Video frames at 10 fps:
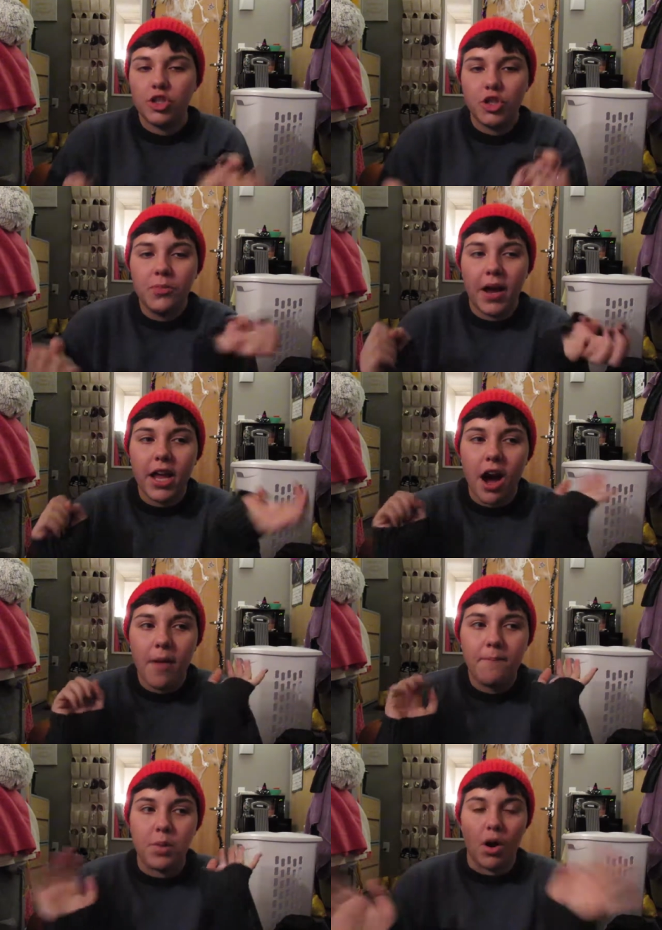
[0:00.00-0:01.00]
to my
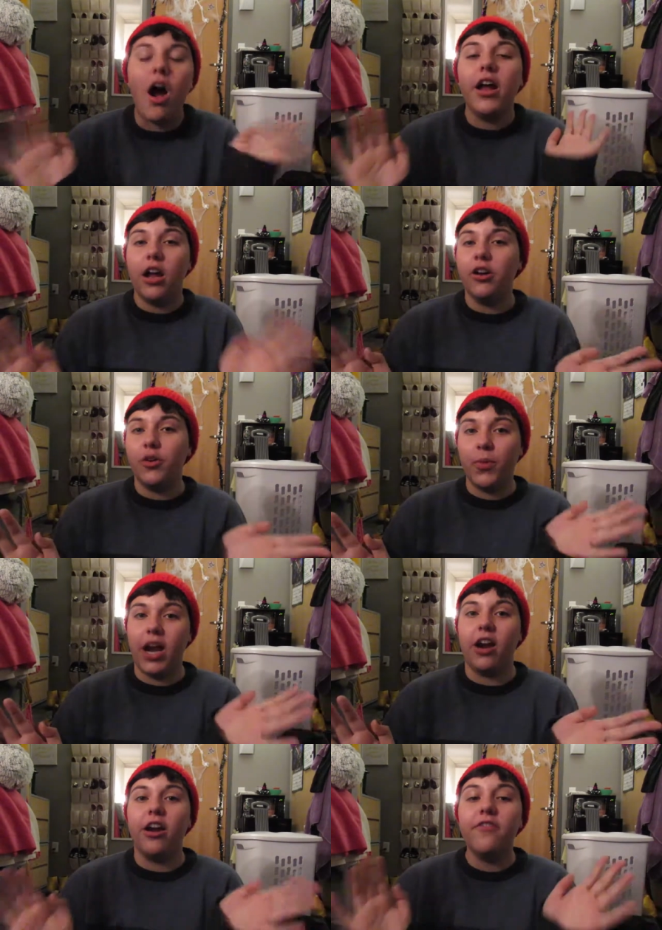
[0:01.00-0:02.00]
bra and
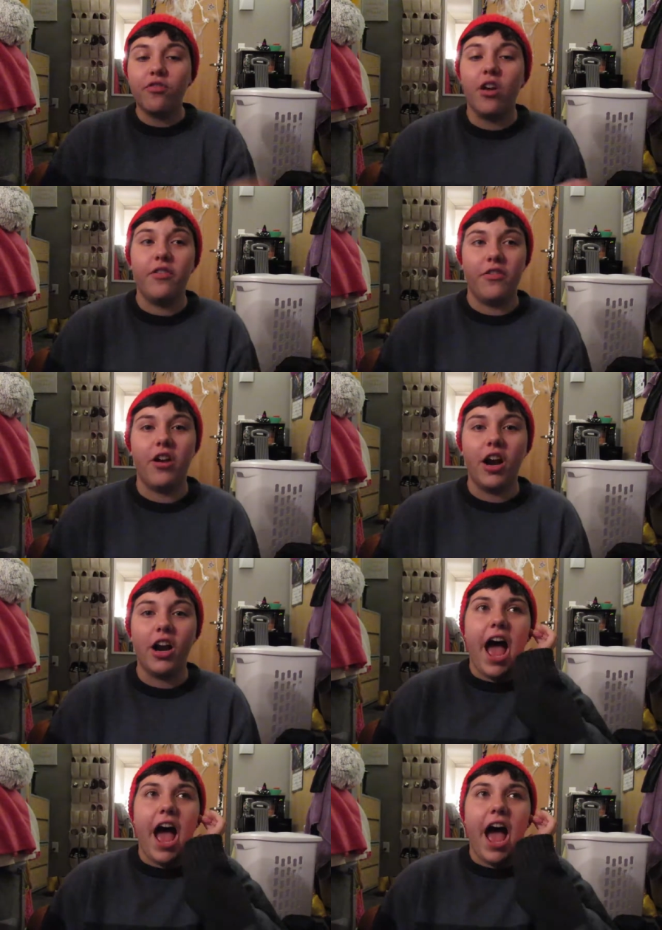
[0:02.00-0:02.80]
underwear in front of her.